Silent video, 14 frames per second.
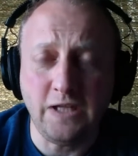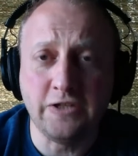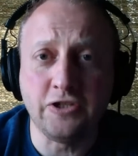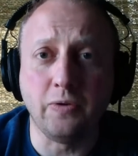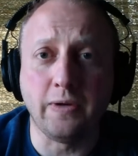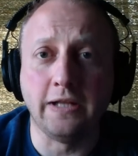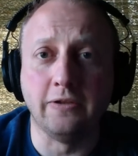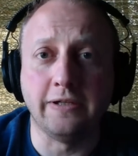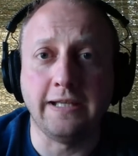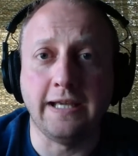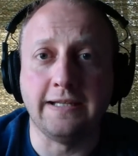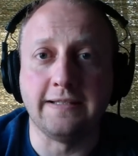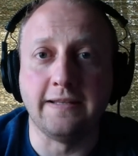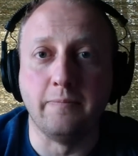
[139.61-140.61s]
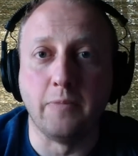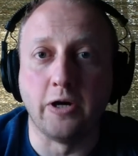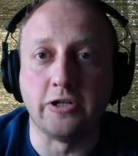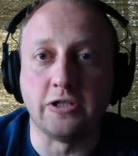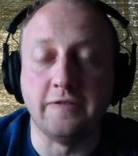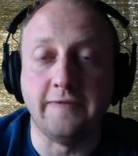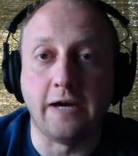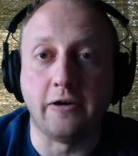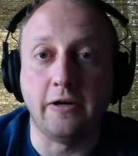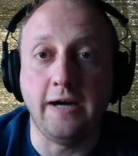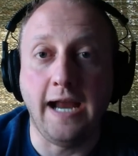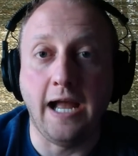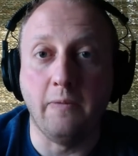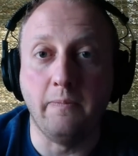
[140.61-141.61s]
So what I look at is the margin of
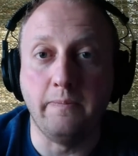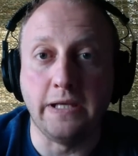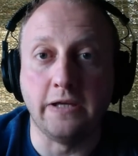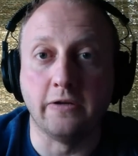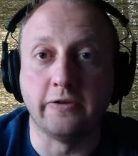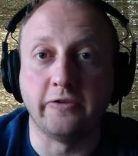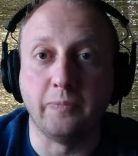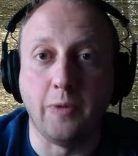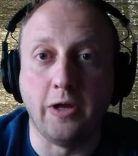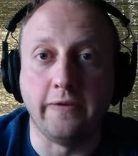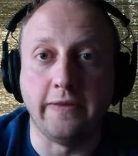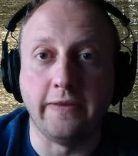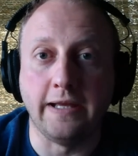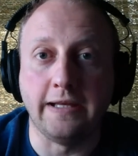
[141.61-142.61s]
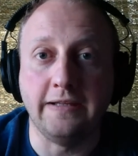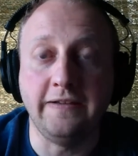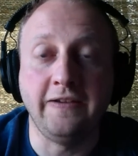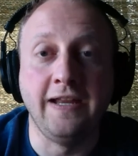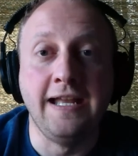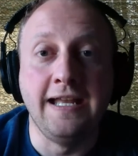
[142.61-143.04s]
error, how big or small that is.